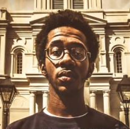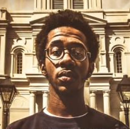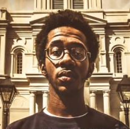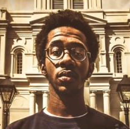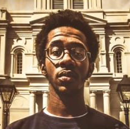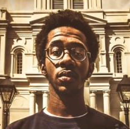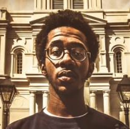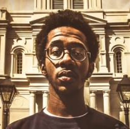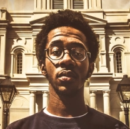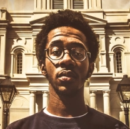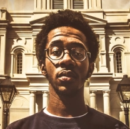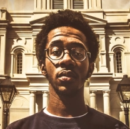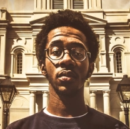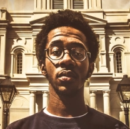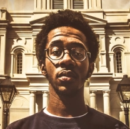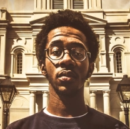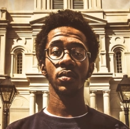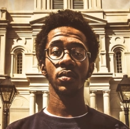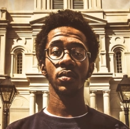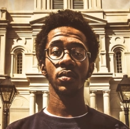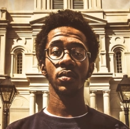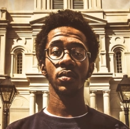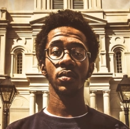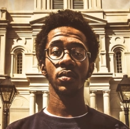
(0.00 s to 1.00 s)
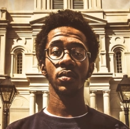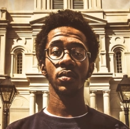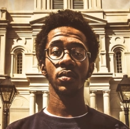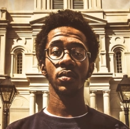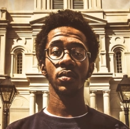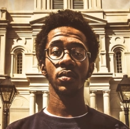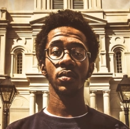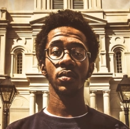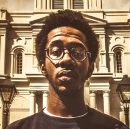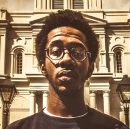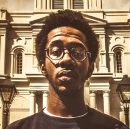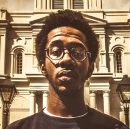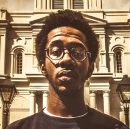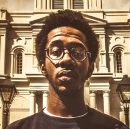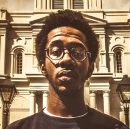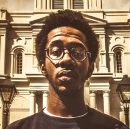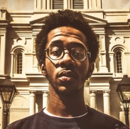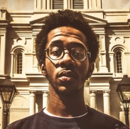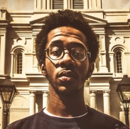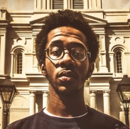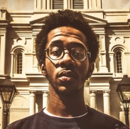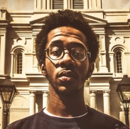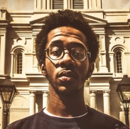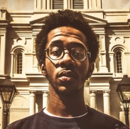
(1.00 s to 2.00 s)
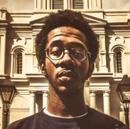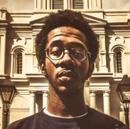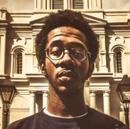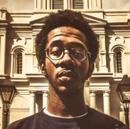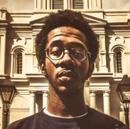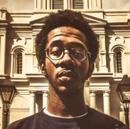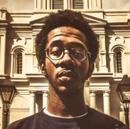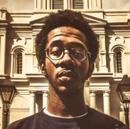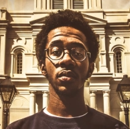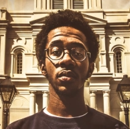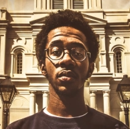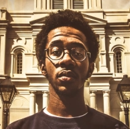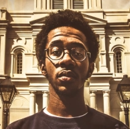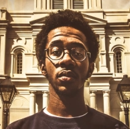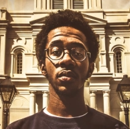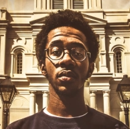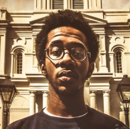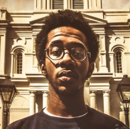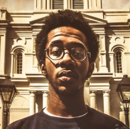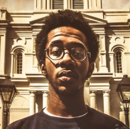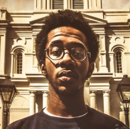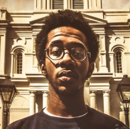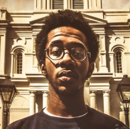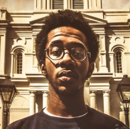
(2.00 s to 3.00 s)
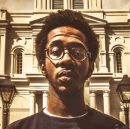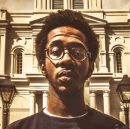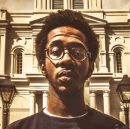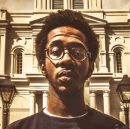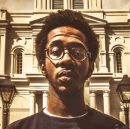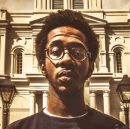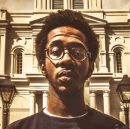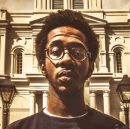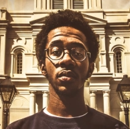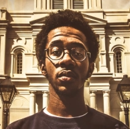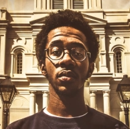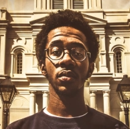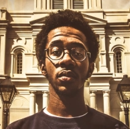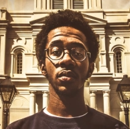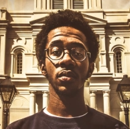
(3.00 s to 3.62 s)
[no speech]